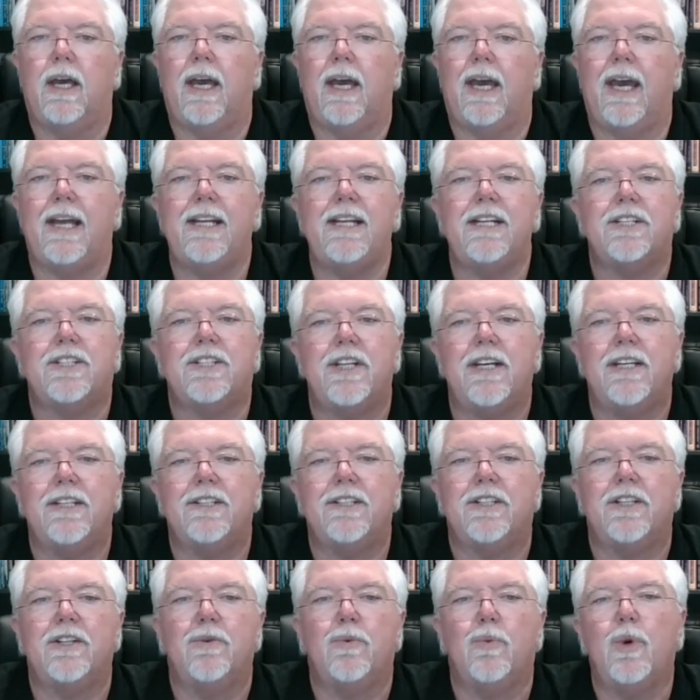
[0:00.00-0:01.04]
And he
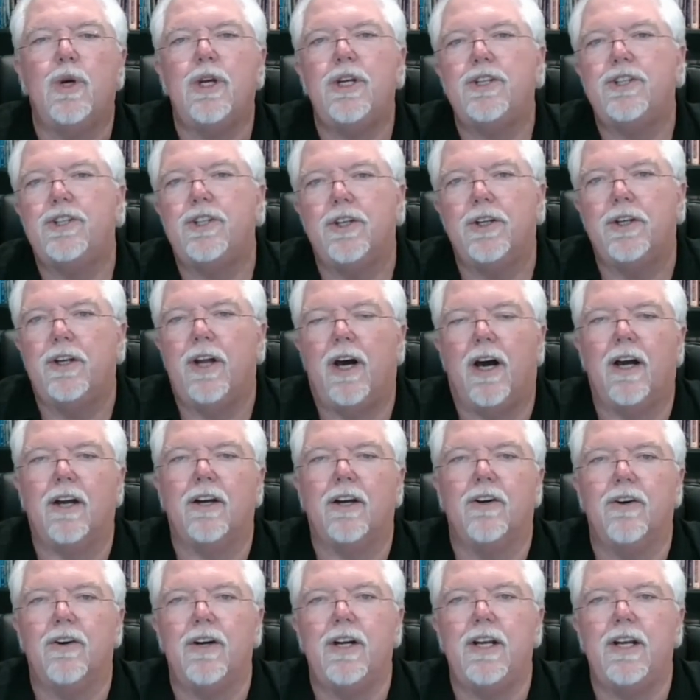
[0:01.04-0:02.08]
says that we should
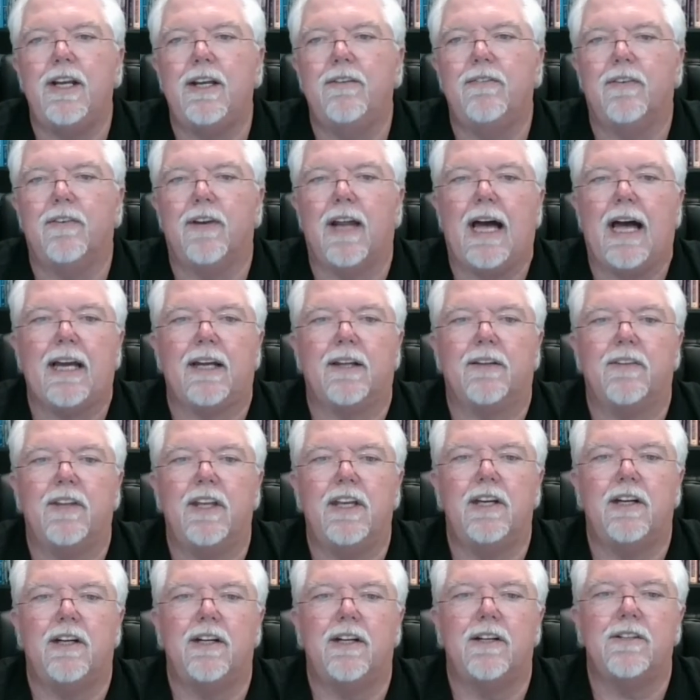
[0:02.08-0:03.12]
not grieve like
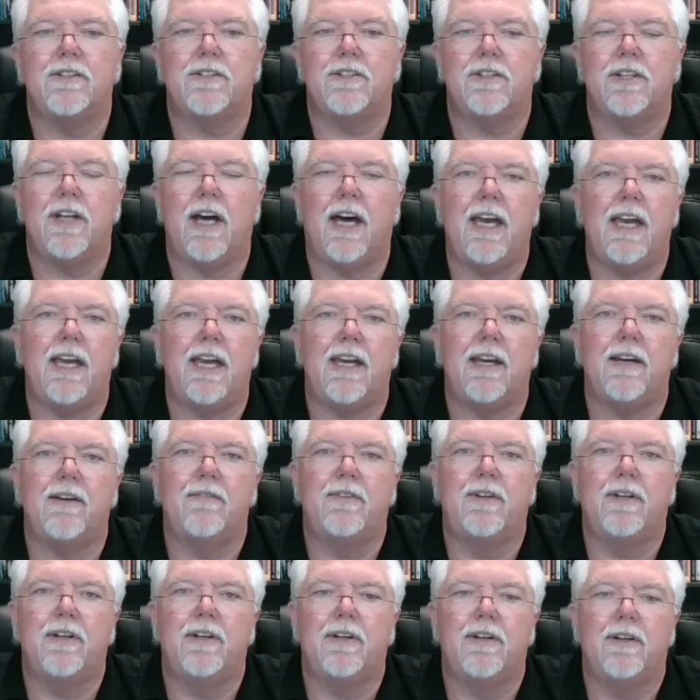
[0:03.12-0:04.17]
the
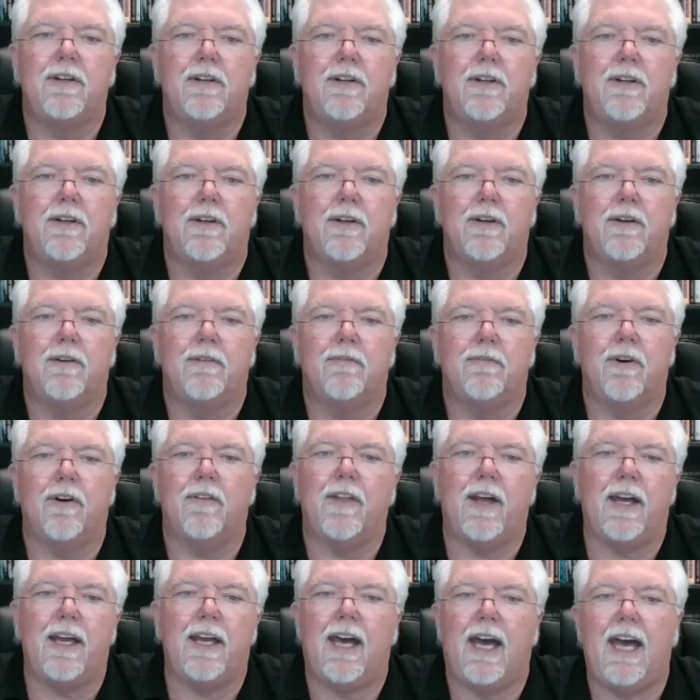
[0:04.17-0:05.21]
unsaved, for
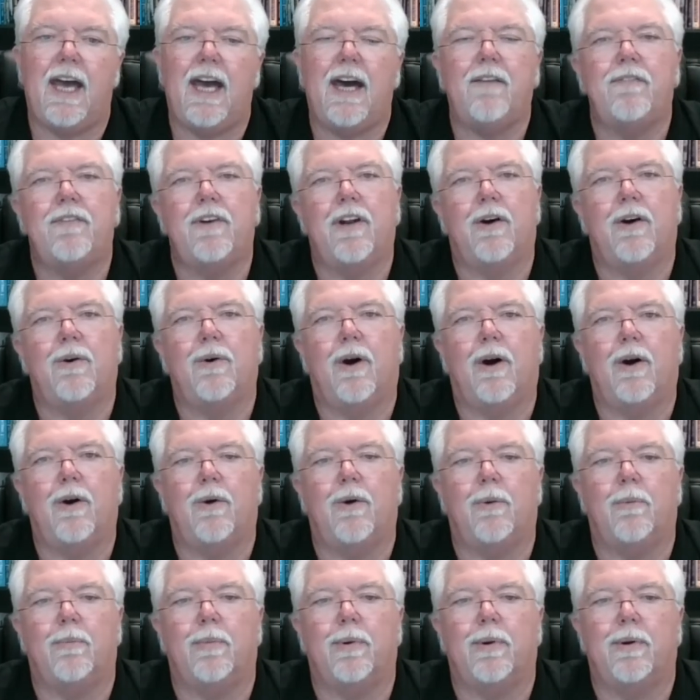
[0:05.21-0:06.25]
they have no
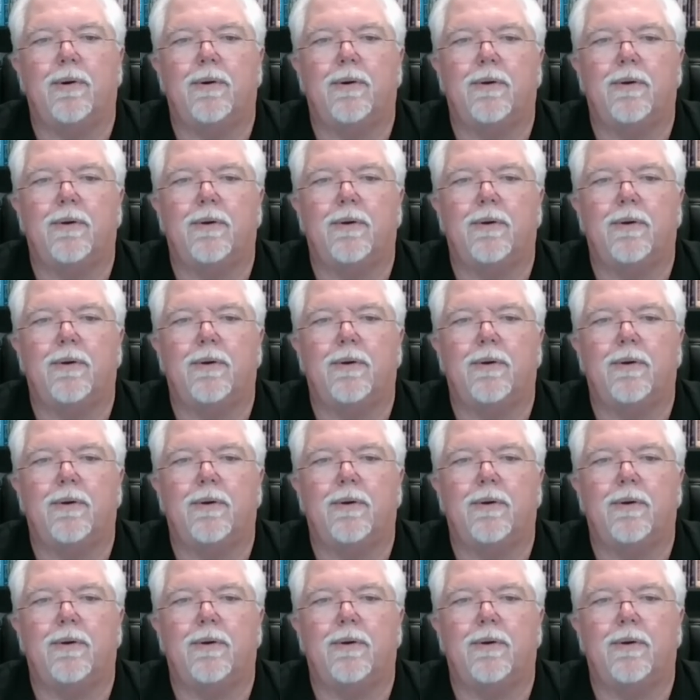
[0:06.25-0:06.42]
hope.